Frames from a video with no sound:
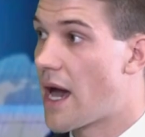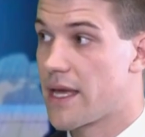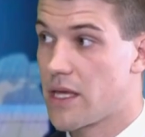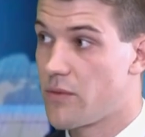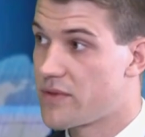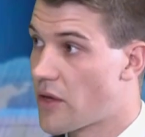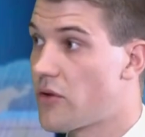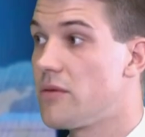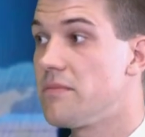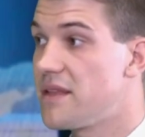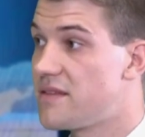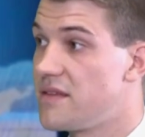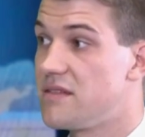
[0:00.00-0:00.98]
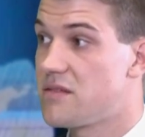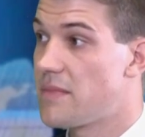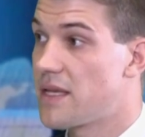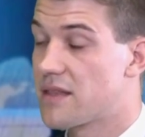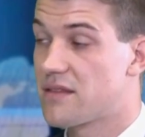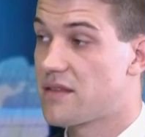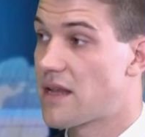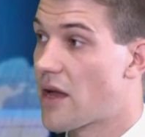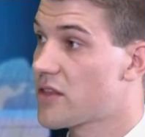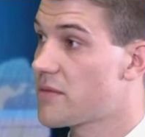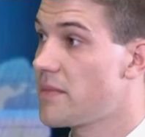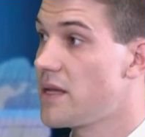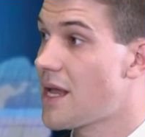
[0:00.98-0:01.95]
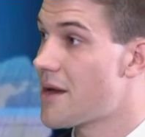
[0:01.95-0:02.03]
He was out in BC to make this
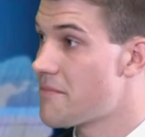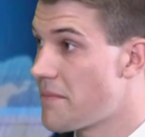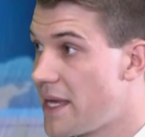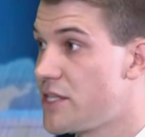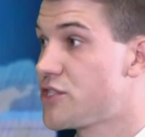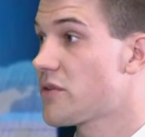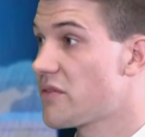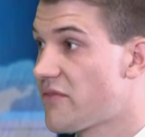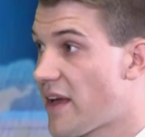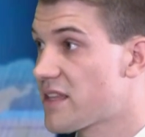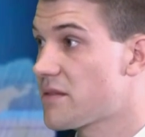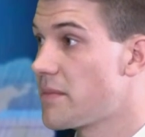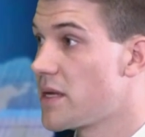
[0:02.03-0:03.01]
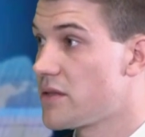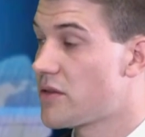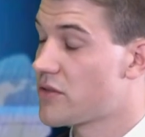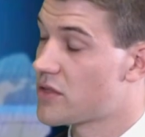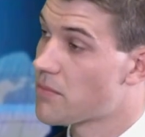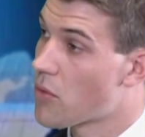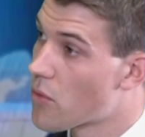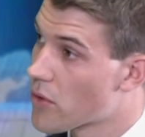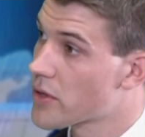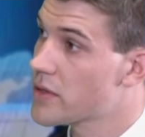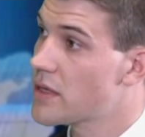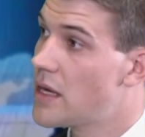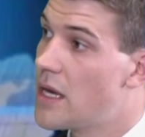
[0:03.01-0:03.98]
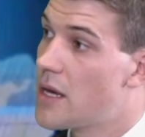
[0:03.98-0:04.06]
announcement, a major investment to support